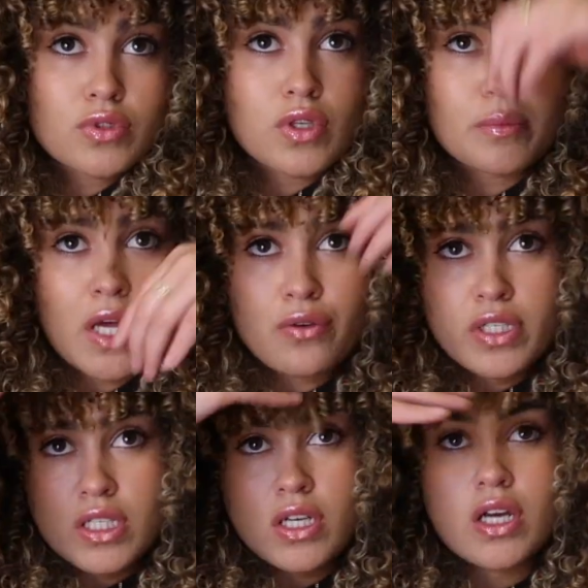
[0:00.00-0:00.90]
So I'm not
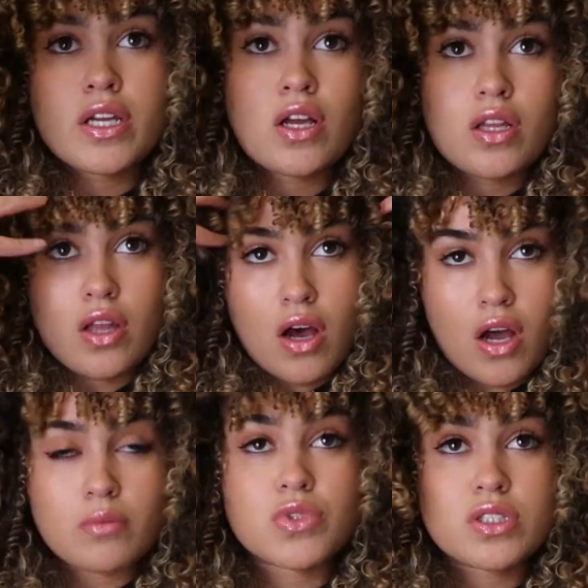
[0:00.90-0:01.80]
really cutting a
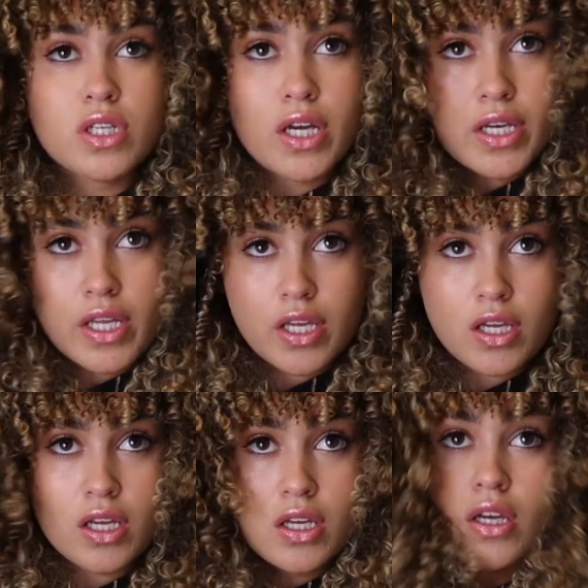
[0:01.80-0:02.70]
lot. I'm just
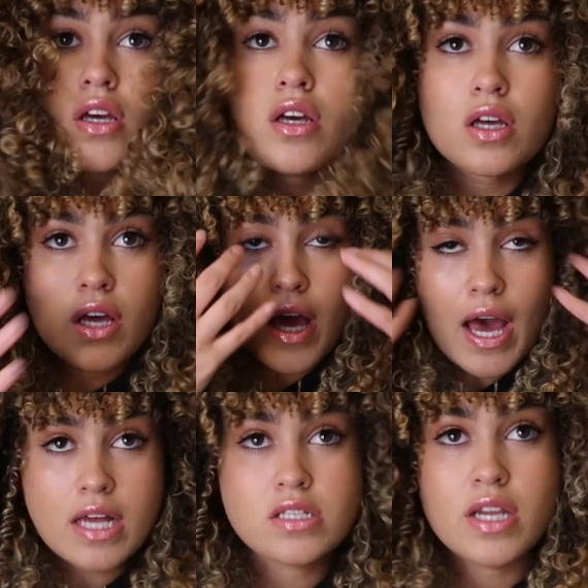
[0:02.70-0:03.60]
cutting
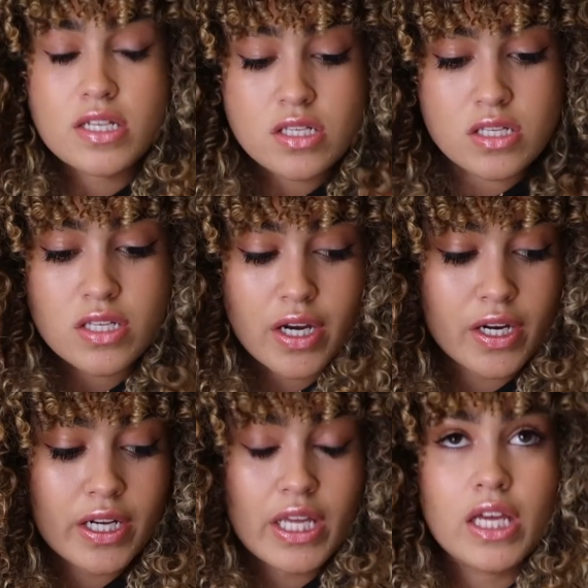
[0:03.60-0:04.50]
as
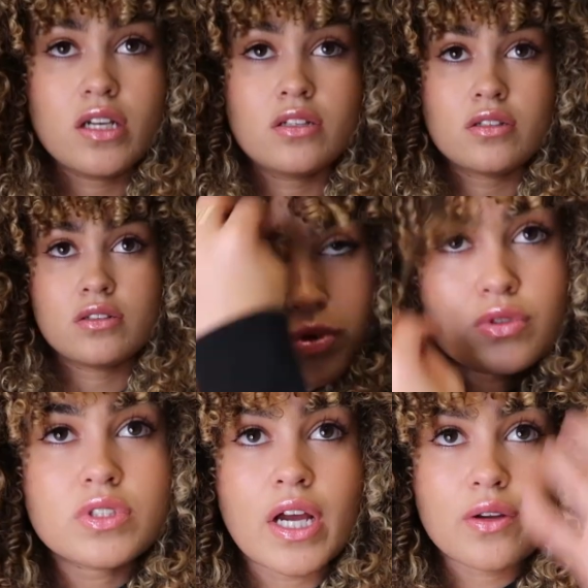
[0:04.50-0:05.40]
necessary.
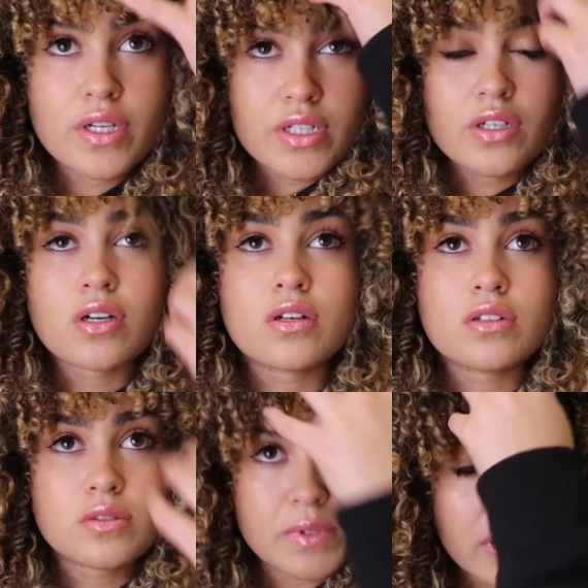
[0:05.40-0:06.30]
Pull down any
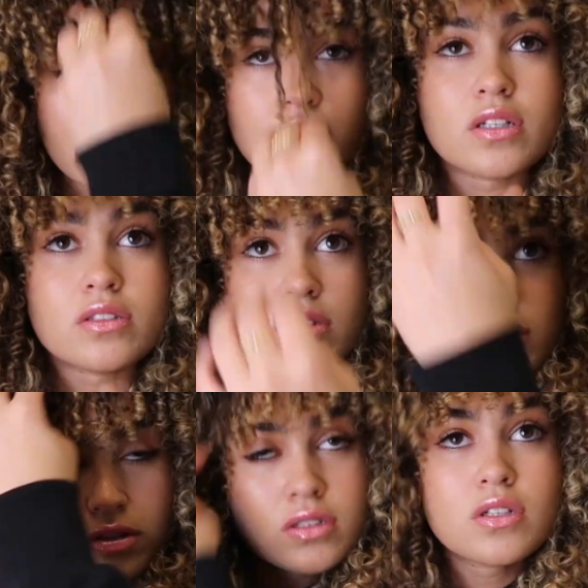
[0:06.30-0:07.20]
curls
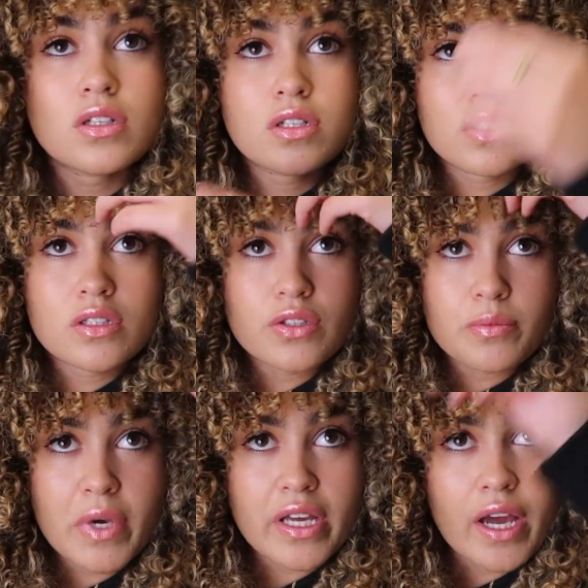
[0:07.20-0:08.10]
because you
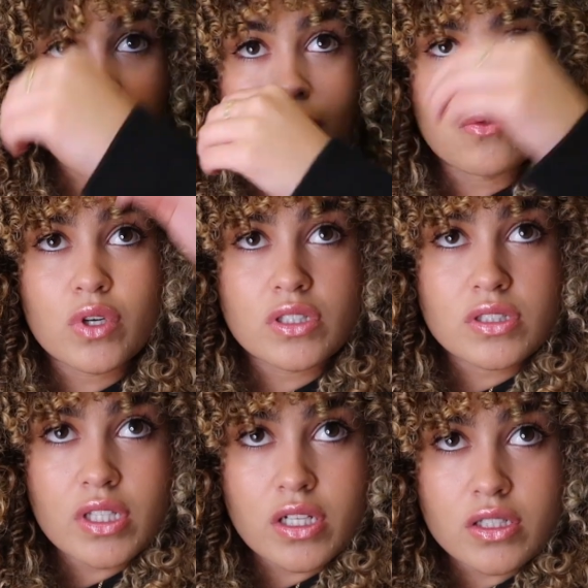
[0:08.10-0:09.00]
might have
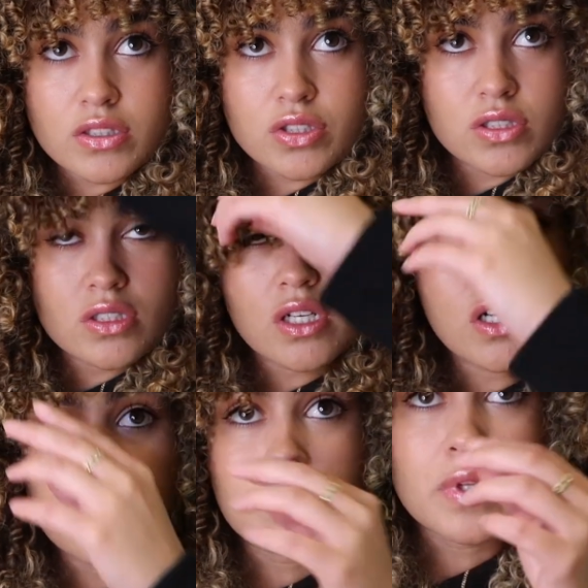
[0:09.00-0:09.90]
ones that are stuck up